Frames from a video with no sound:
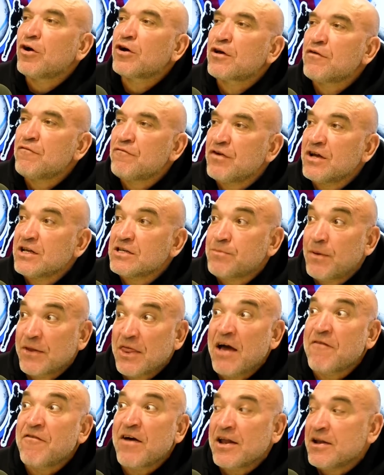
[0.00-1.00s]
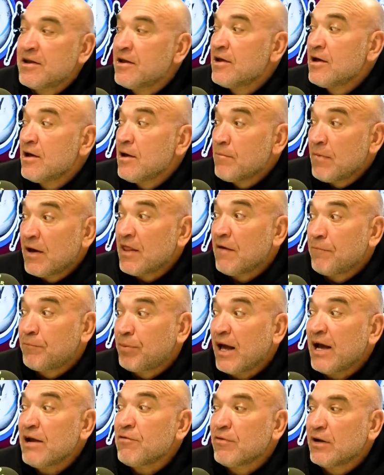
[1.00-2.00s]
not convinced. But they've
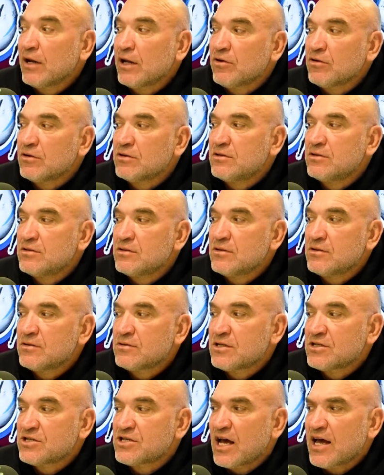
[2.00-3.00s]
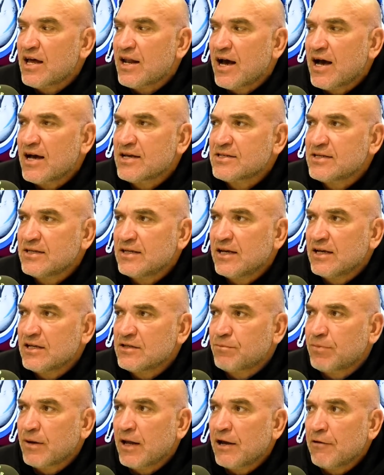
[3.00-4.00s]
played really good. The Zahn Arce
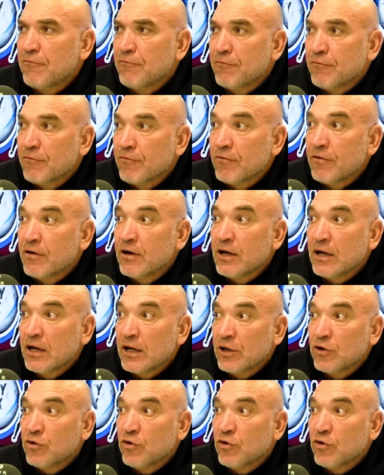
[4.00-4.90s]
has played really